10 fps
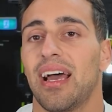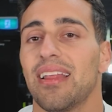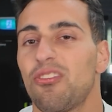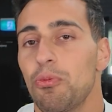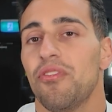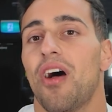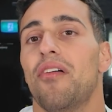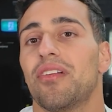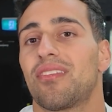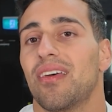Now let's move
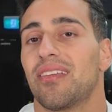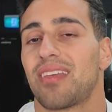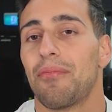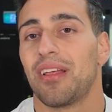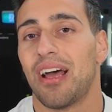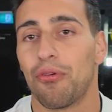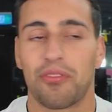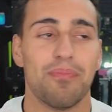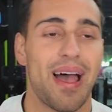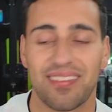over to something that
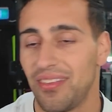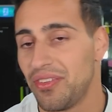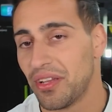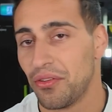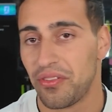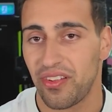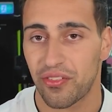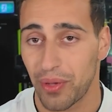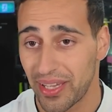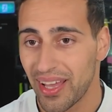was massive in the news
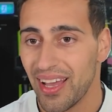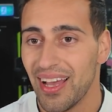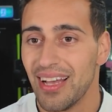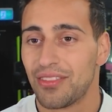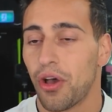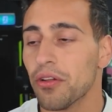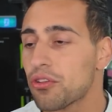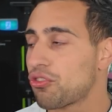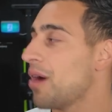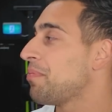this week.
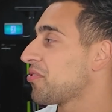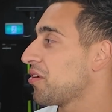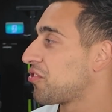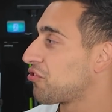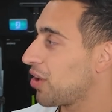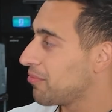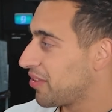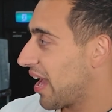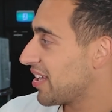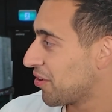Donald Trump was on a stream
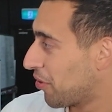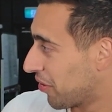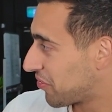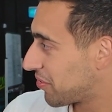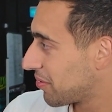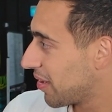with Aiden Ross.